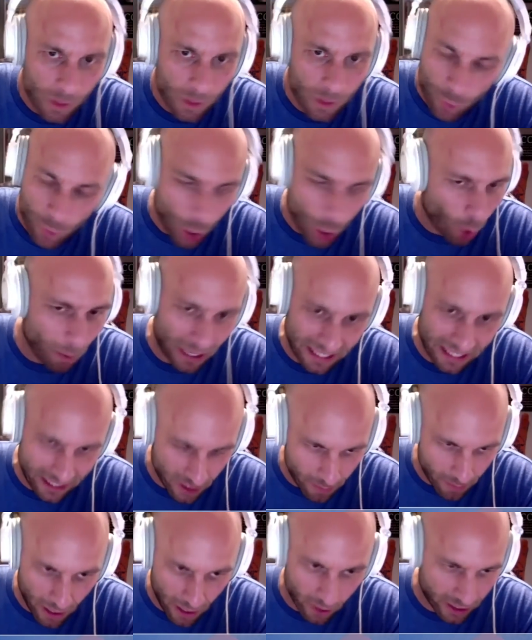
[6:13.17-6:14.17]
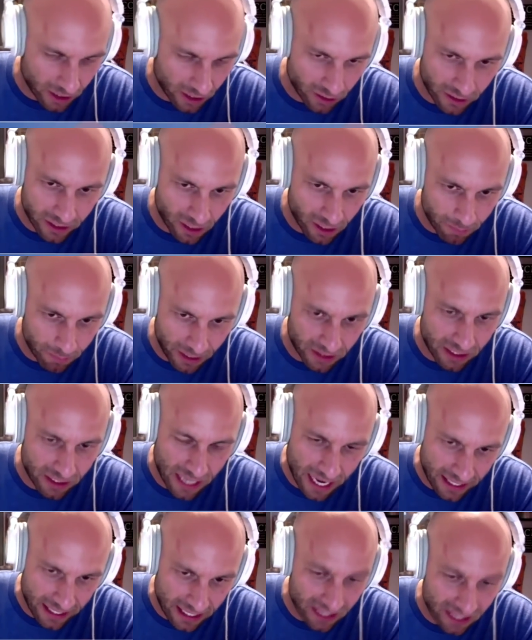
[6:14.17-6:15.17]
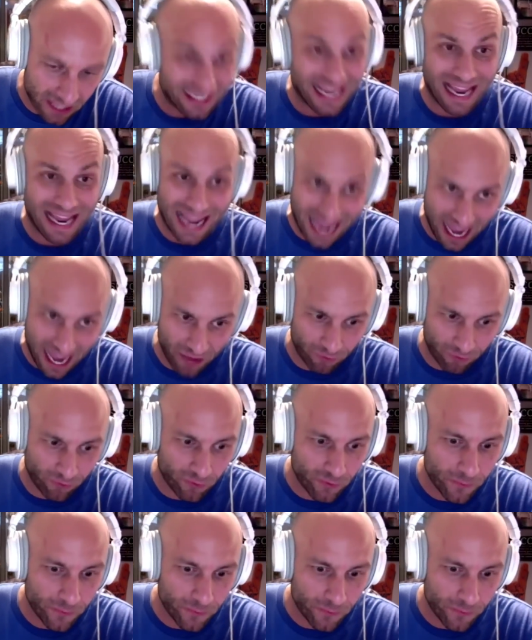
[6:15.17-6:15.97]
Nobody in the American League can beat the Yankees if